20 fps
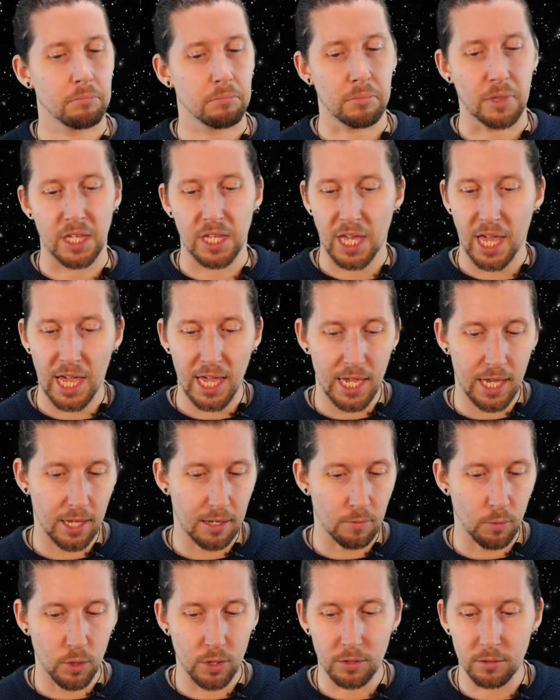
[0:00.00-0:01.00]
the
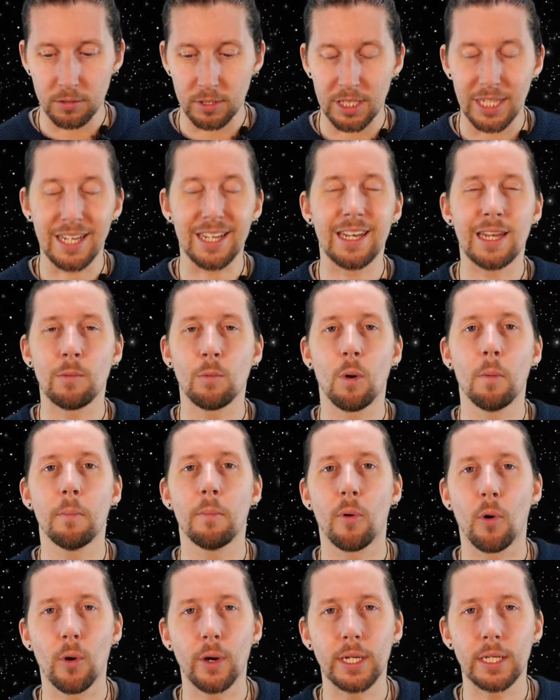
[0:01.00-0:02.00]
K1 kidney, one
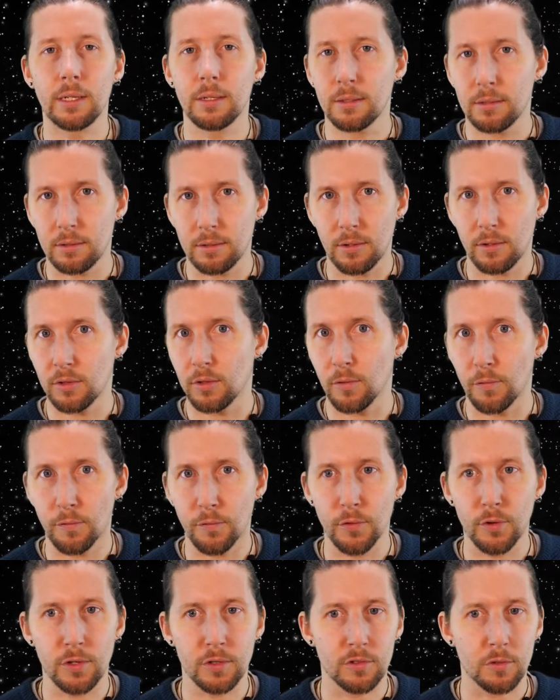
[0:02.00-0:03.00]
point on the
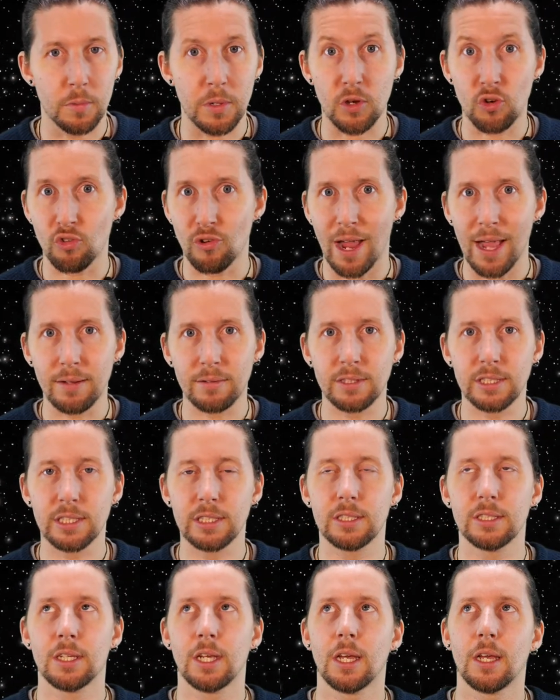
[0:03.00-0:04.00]
foot, to be
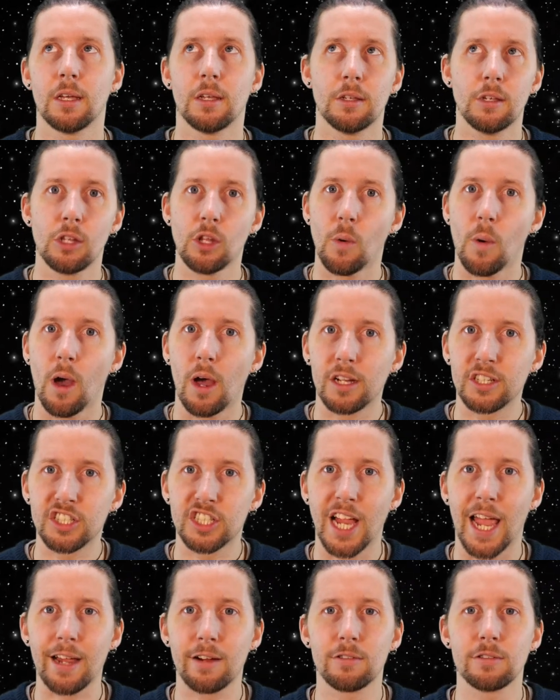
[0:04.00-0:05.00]
grounded, you know, our
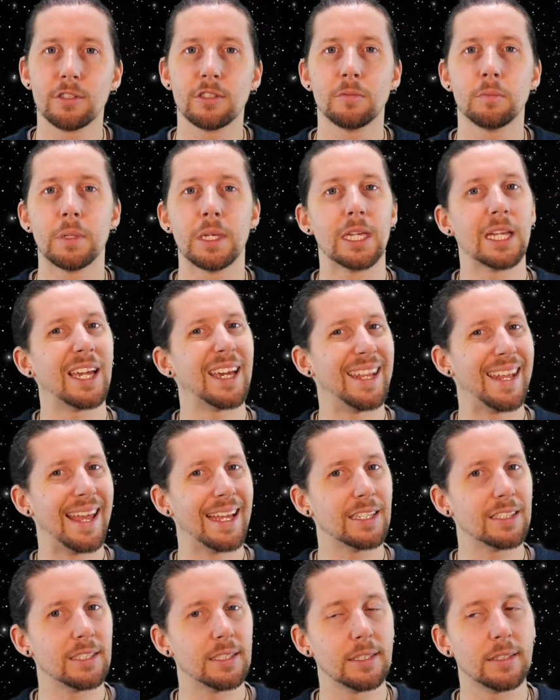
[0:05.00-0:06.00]
chakras being
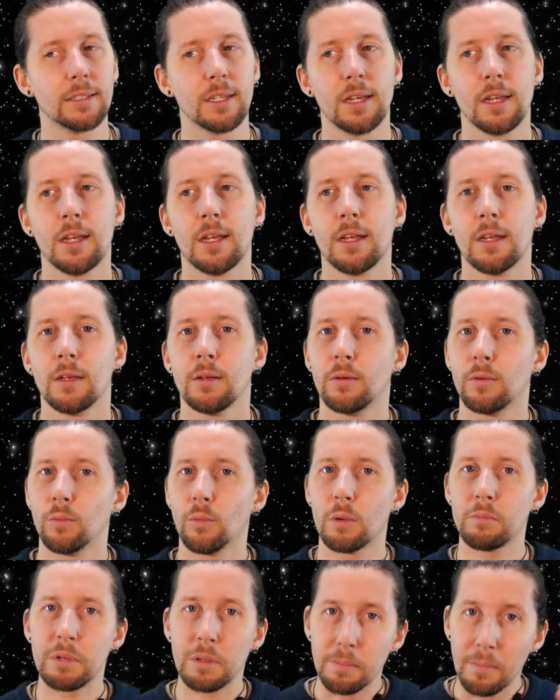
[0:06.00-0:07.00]
connected.
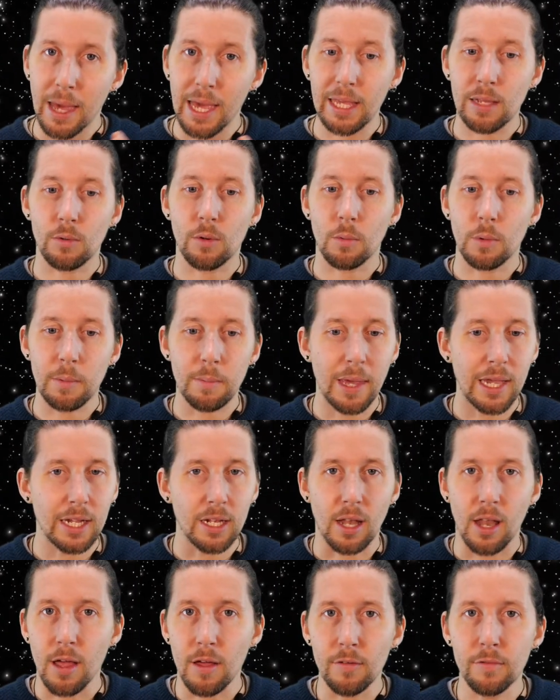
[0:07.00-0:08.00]
When we make
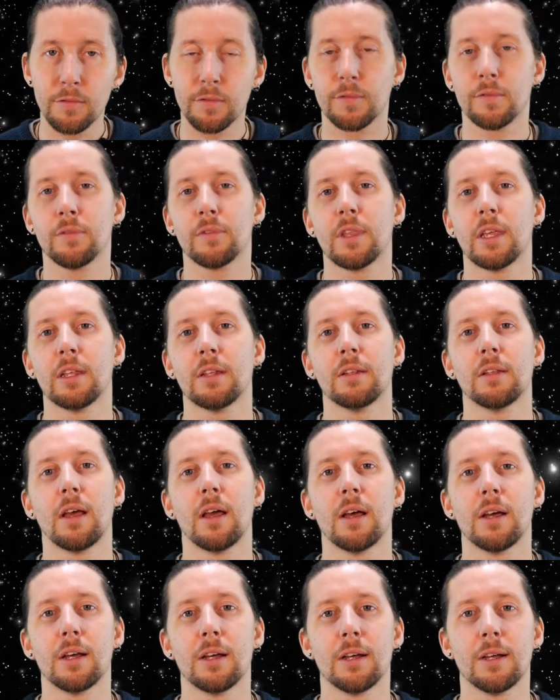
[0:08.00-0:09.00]
love, then
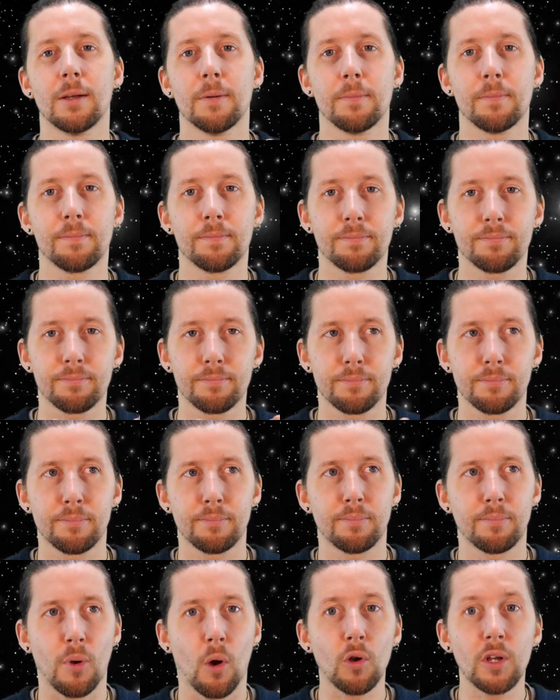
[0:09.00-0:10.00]
our
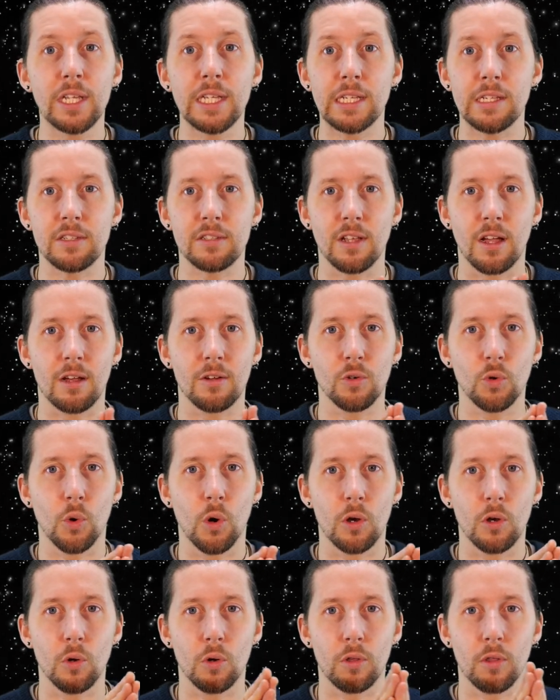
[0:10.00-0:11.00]
bodies are,
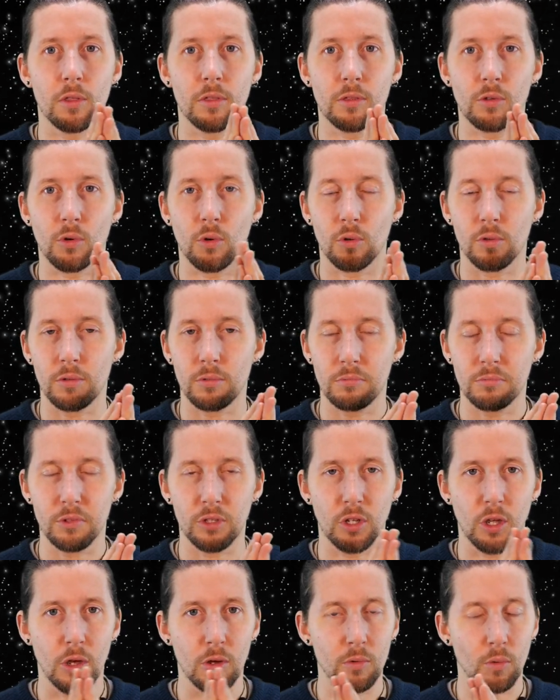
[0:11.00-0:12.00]
you
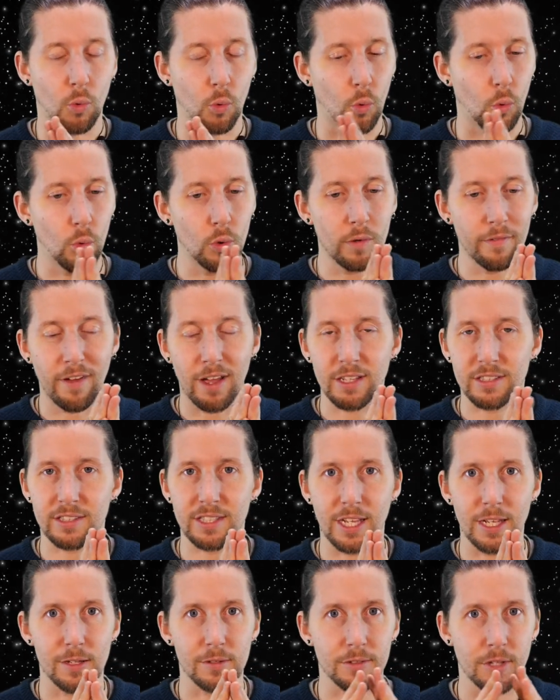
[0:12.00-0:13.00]
know, all of
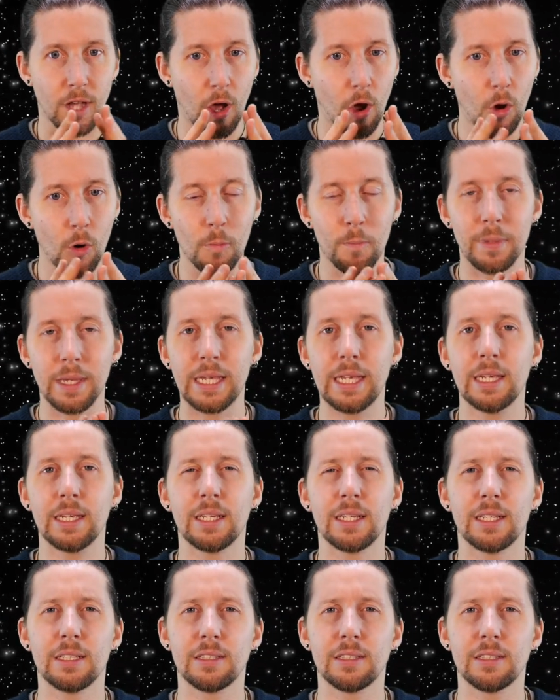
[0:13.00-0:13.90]
ourselves, our whole being